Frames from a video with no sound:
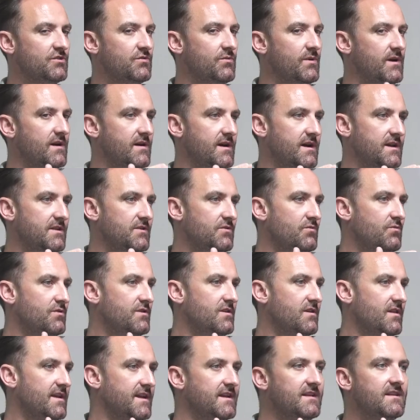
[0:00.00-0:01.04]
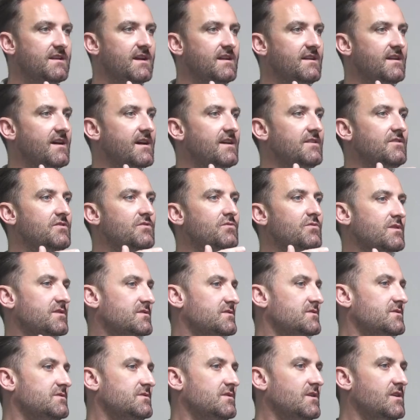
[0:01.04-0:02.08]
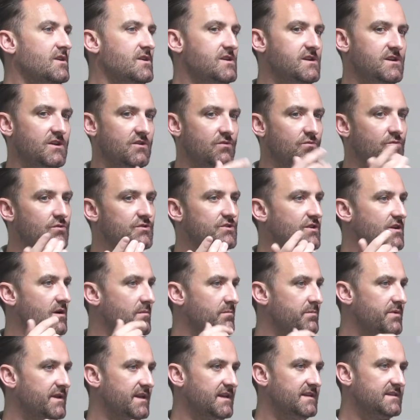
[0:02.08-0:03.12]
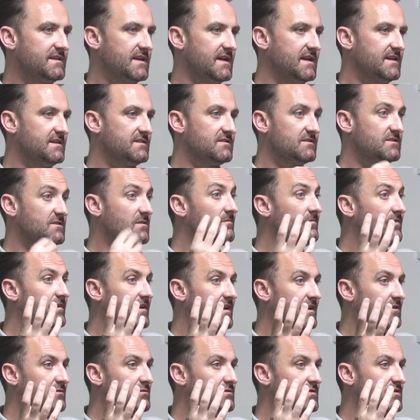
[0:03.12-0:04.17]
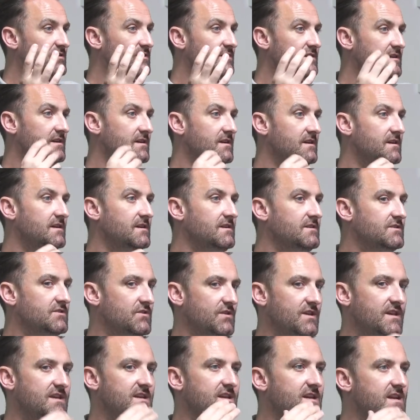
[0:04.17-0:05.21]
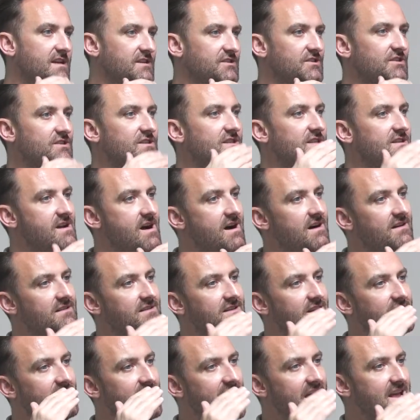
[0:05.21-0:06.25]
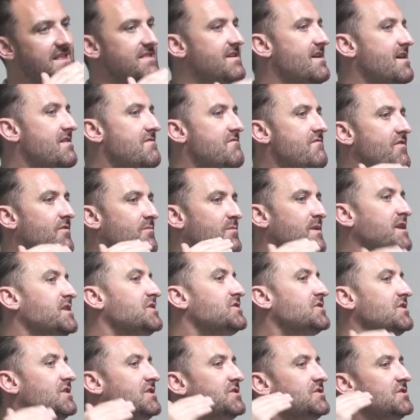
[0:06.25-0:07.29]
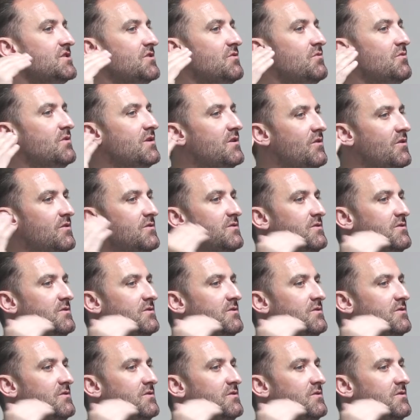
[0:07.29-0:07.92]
Twitter handle or your LinkedIn handle, or what's your company size or something else, so that you can just start to get that information as you go along.